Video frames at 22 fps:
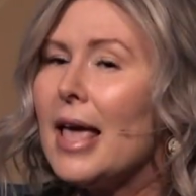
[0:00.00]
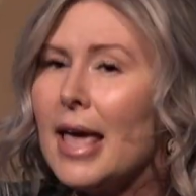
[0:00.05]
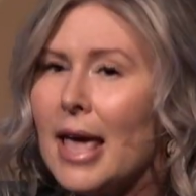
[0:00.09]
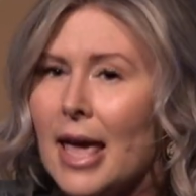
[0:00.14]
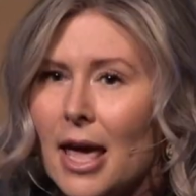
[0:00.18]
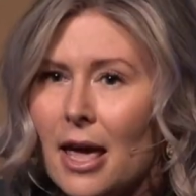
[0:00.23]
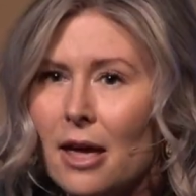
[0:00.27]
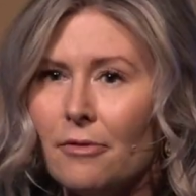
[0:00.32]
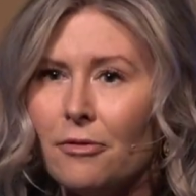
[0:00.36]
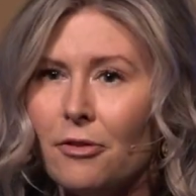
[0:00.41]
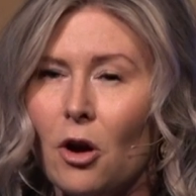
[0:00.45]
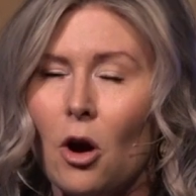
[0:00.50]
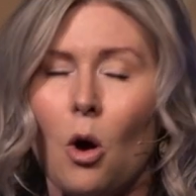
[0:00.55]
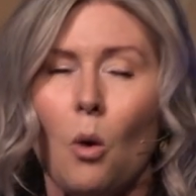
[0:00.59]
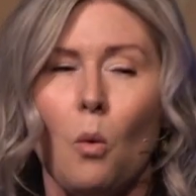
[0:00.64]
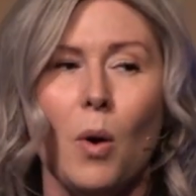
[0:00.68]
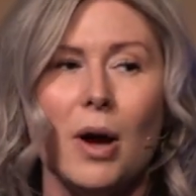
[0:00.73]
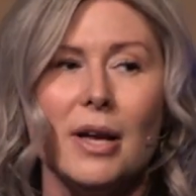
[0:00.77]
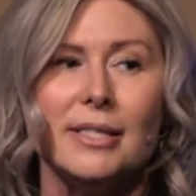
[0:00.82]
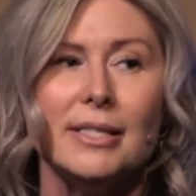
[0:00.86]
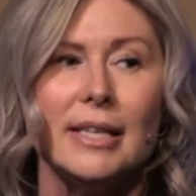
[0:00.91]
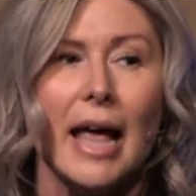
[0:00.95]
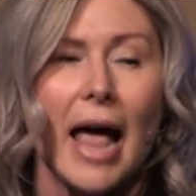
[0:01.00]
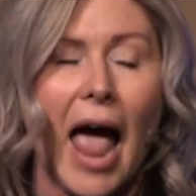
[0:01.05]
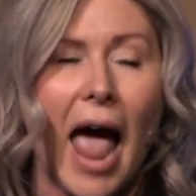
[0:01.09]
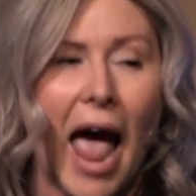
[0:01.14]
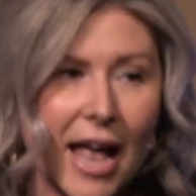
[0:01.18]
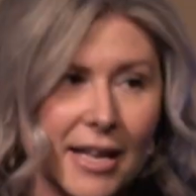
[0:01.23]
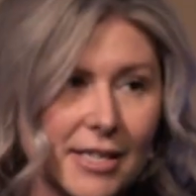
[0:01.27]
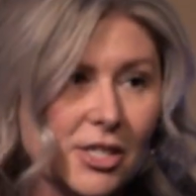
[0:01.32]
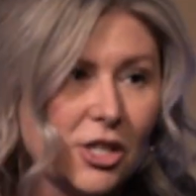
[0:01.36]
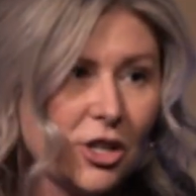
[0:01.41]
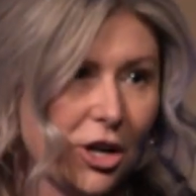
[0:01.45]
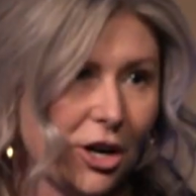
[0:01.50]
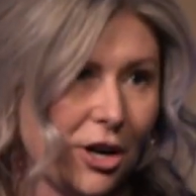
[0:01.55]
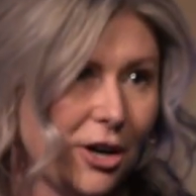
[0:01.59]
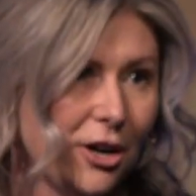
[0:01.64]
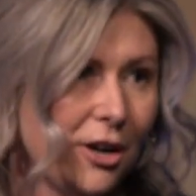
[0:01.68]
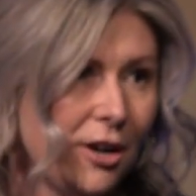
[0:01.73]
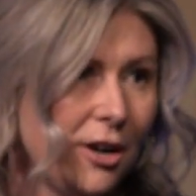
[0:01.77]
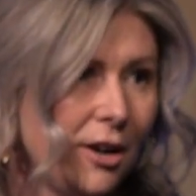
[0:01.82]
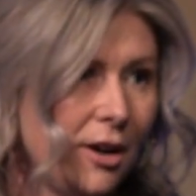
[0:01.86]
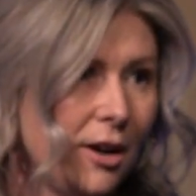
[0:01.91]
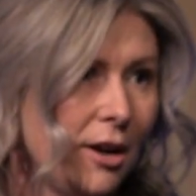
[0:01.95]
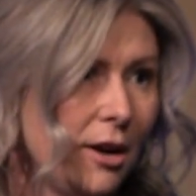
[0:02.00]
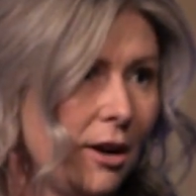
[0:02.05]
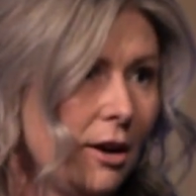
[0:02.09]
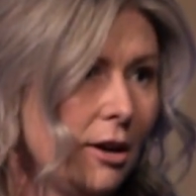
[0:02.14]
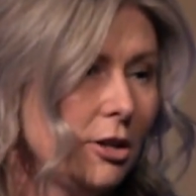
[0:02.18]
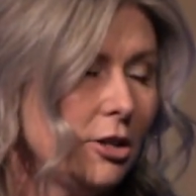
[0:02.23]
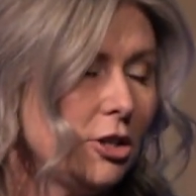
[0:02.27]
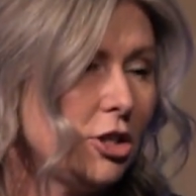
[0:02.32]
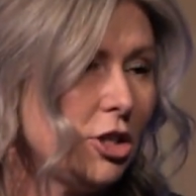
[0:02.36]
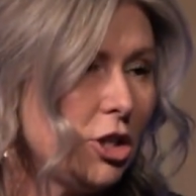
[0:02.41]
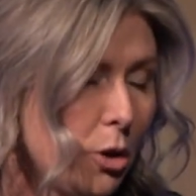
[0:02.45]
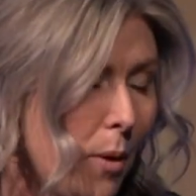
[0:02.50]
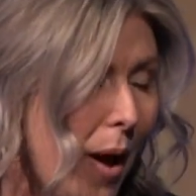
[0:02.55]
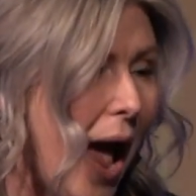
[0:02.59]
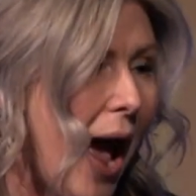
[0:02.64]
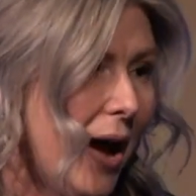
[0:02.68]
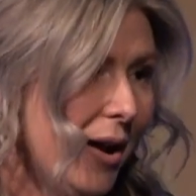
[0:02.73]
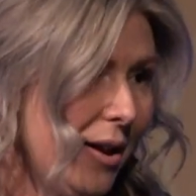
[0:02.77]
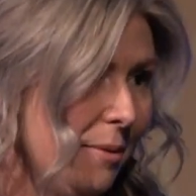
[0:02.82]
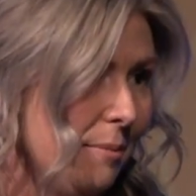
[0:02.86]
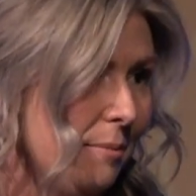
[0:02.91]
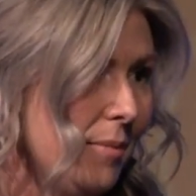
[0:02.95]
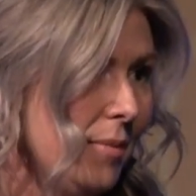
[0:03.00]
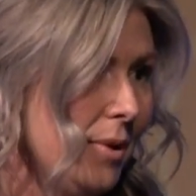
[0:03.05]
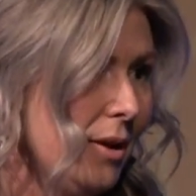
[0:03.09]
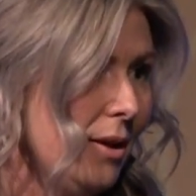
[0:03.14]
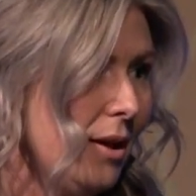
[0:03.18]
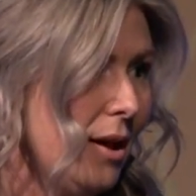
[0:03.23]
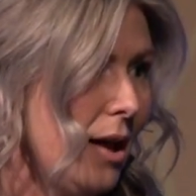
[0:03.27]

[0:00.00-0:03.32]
Eve was Ezer to Adam,